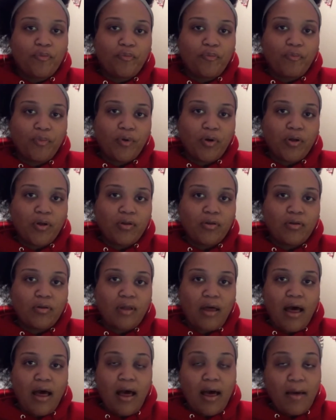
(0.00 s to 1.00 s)
But
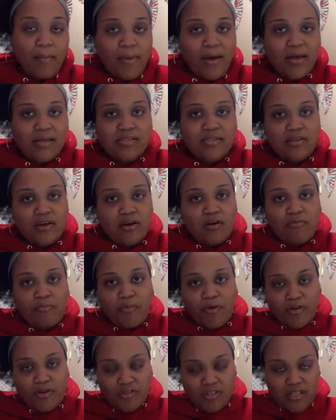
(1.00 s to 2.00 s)
I myself,
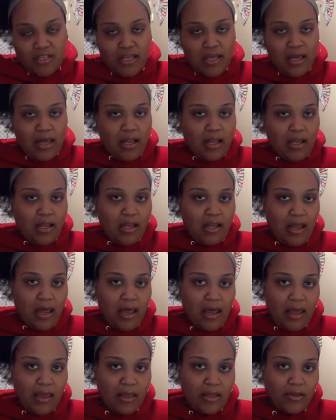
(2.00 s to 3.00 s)
personally,
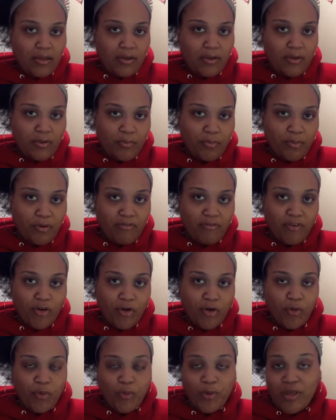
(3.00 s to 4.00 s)
I prefer
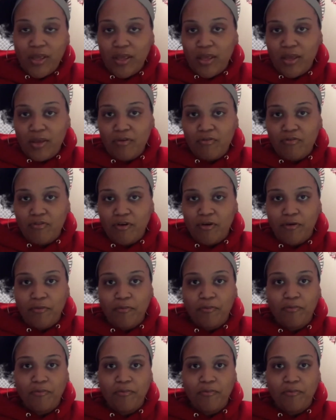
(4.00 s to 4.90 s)
to read from